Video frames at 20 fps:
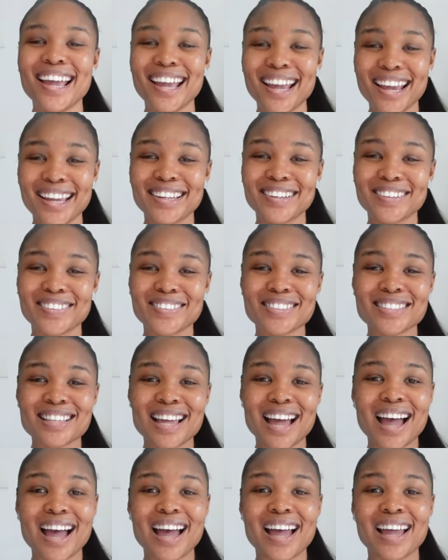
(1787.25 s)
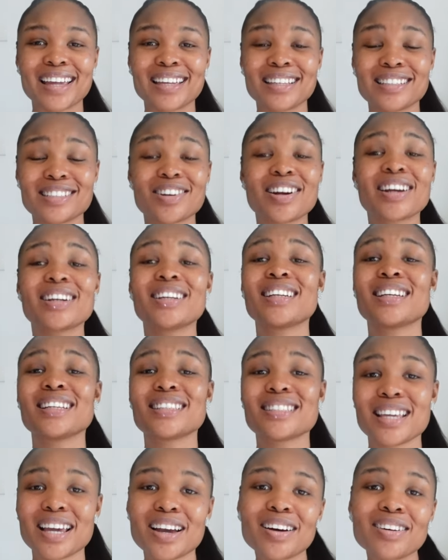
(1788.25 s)
Anyways, I try to
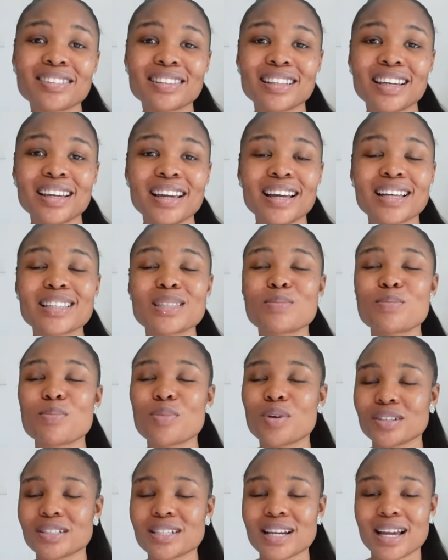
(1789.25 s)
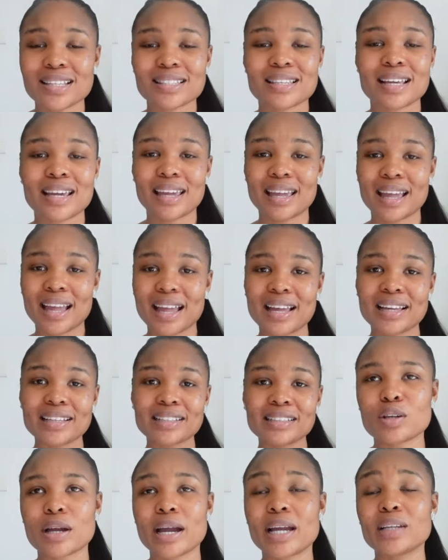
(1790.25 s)
eat healthy as much as I
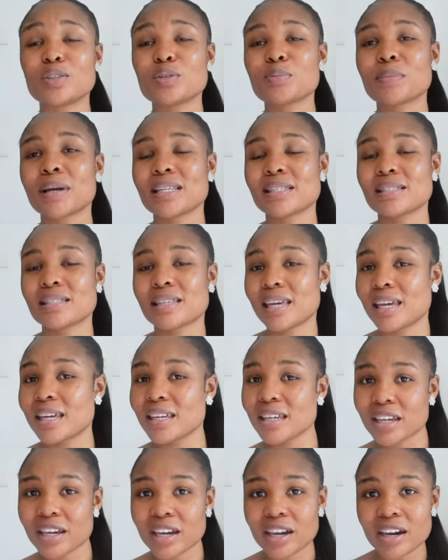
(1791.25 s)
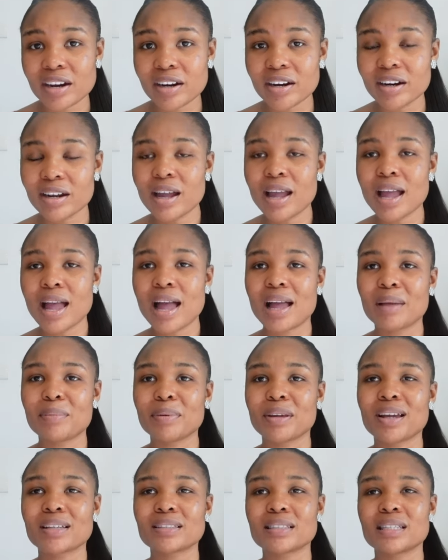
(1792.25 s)
can. I do my skincare uh,
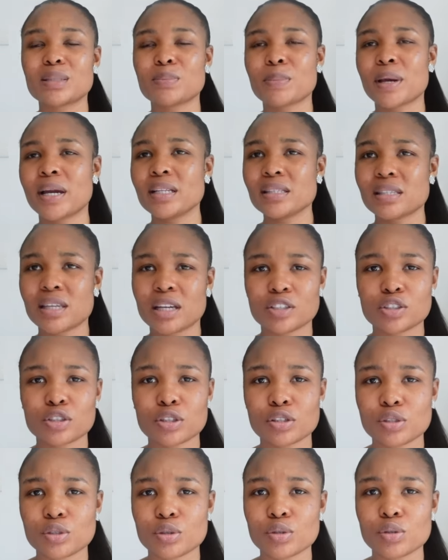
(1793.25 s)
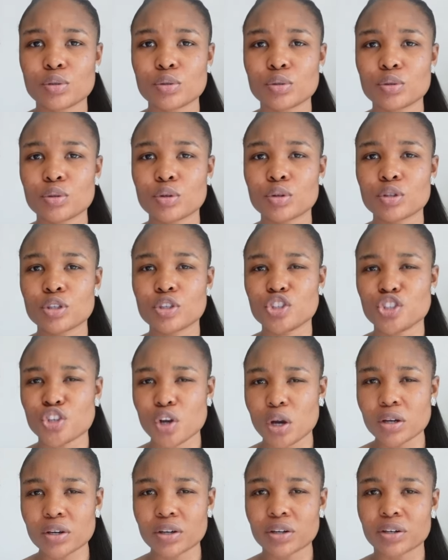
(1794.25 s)
because it's my intention to look
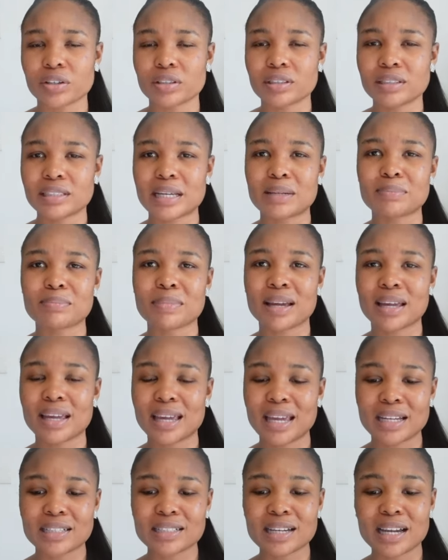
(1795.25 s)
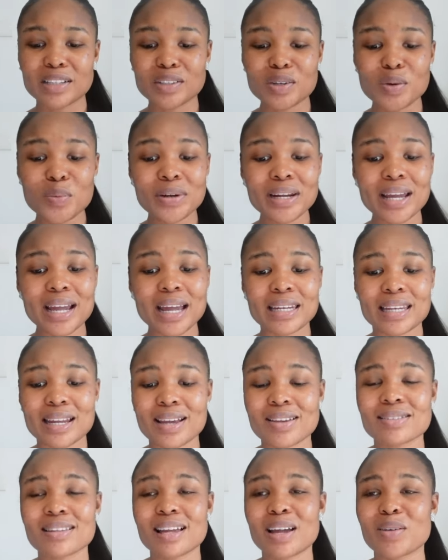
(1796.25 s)
younger than my age. I know when I
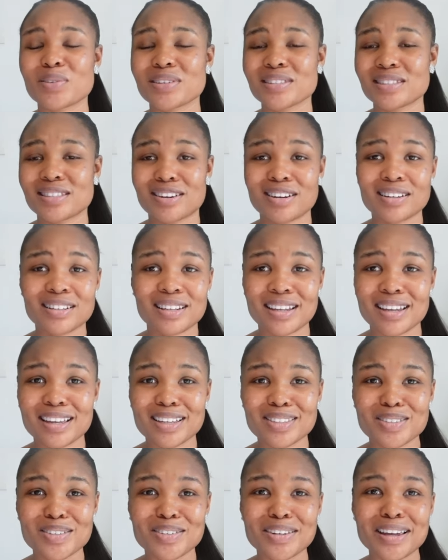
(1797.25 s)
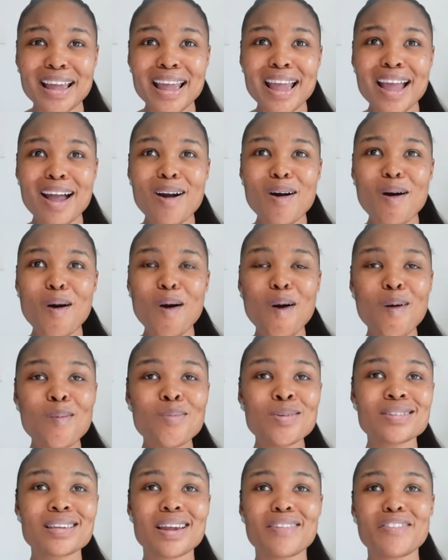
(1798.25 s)
announced that I was thirty years old,
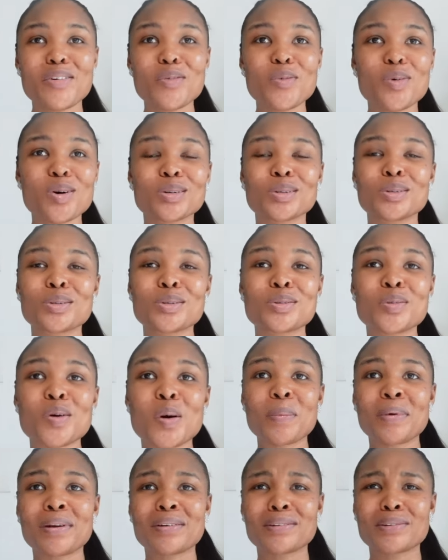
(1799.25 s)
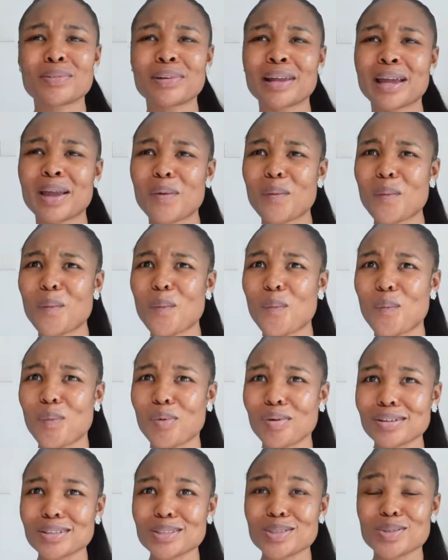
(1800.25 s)
almost everyone could believe it. They were like,
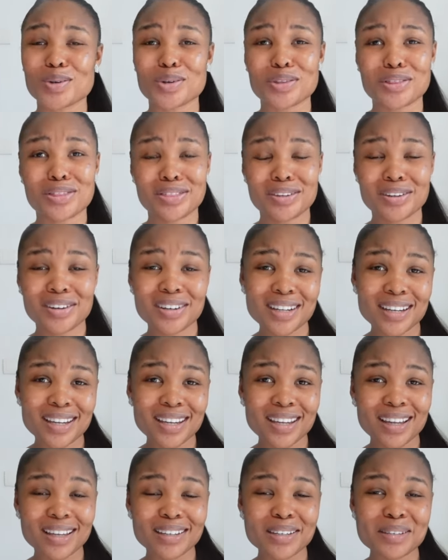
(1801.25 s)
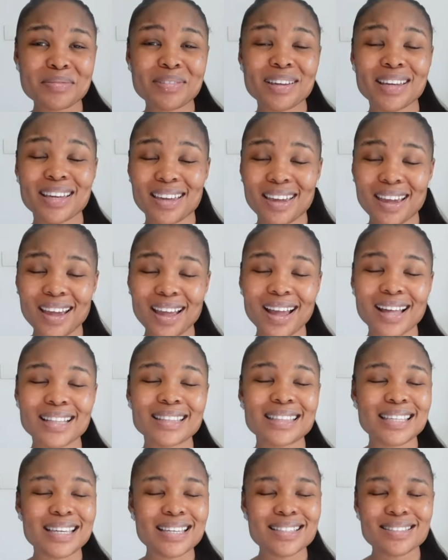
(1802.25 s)
what, you're thirty? And I'm like,
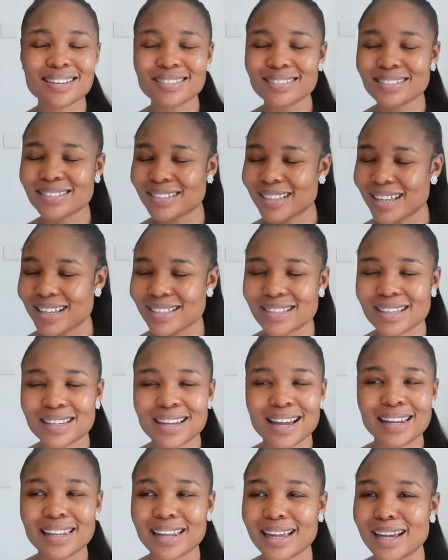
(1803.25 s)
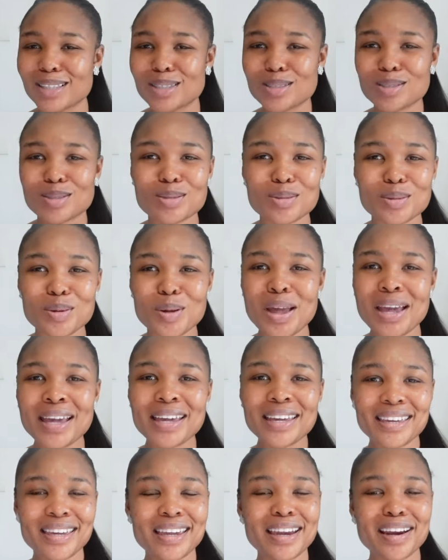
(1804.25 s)
yeah, these are the things that I like to
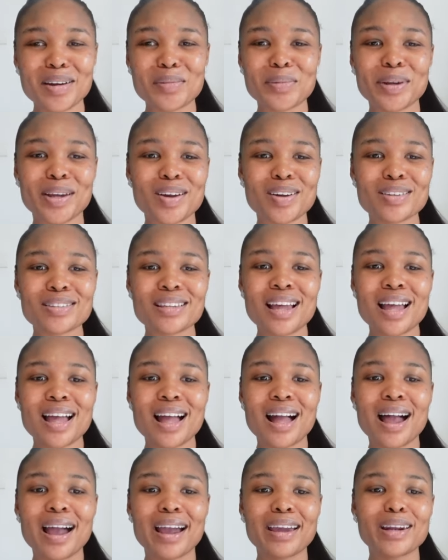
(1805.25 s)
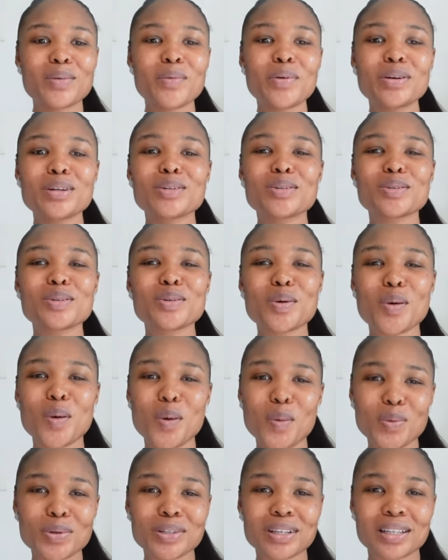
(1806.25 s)
hear because I don't want to look
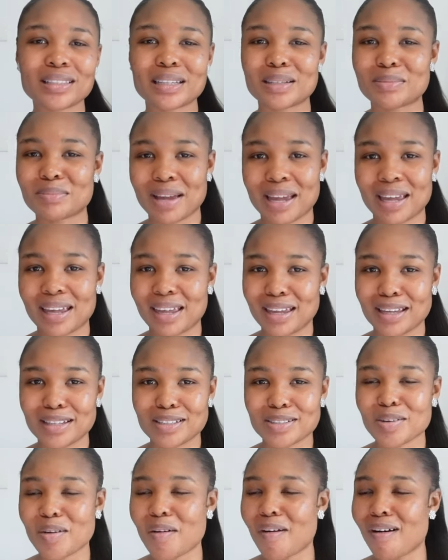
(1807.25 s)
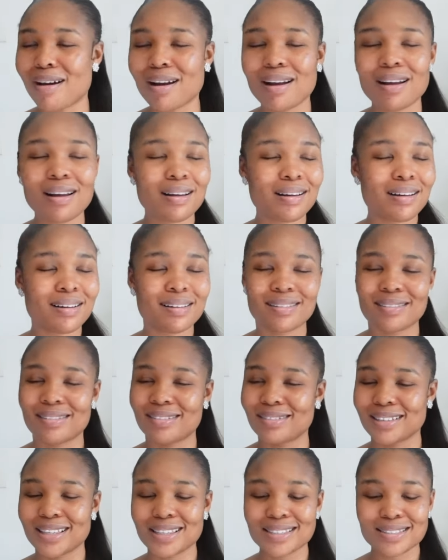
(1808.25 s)
older than my age.
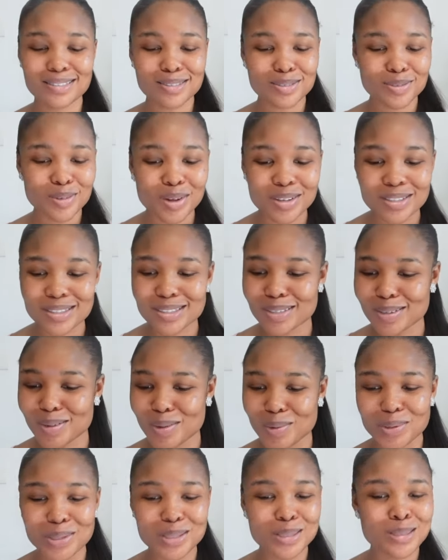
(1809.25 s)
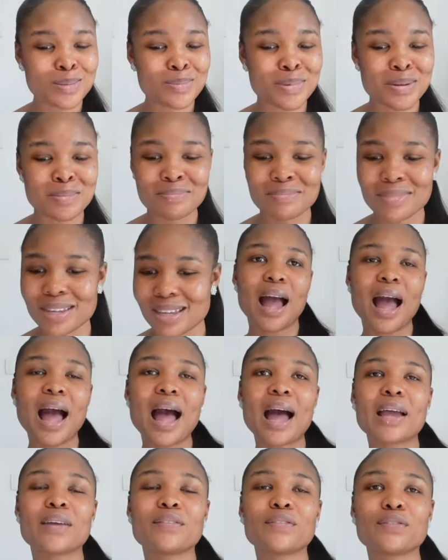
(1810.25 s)
Uh-uh, it's not going to be me.
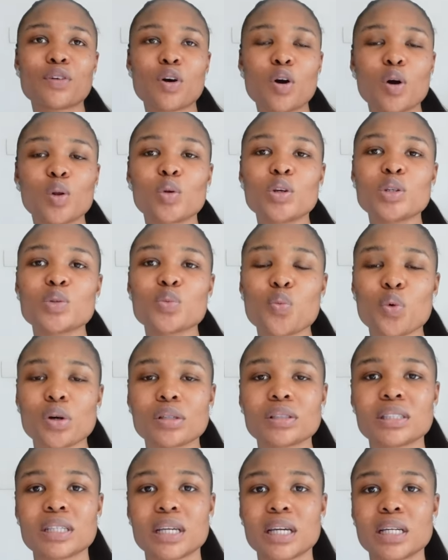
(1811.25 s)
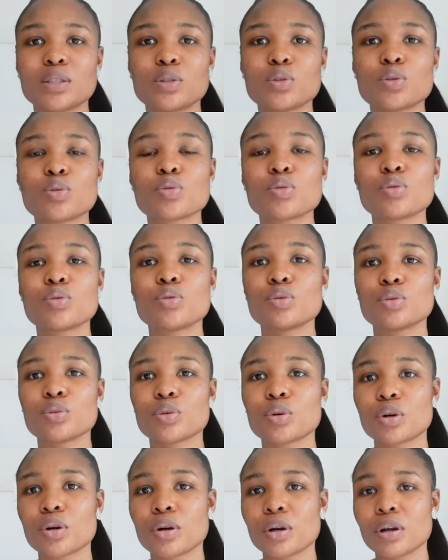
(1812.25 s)
I've always wanted to
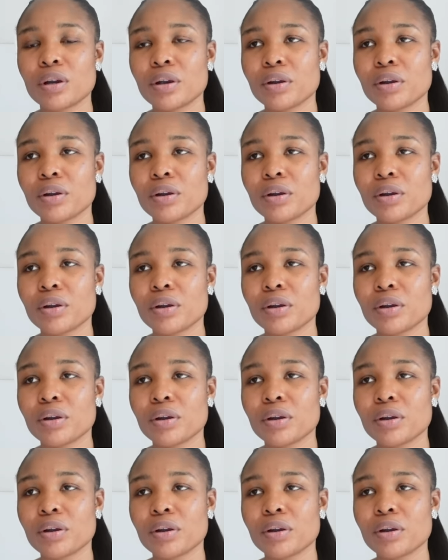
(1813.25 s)
look